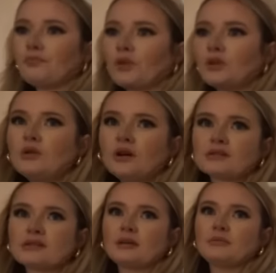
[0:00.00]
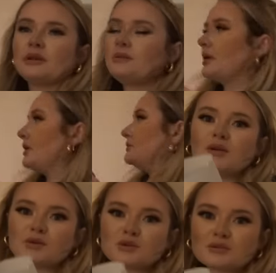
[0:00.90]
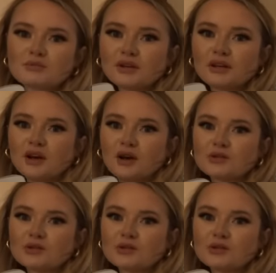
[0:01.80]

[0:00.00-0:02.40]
You got a signed playbill, which was pretty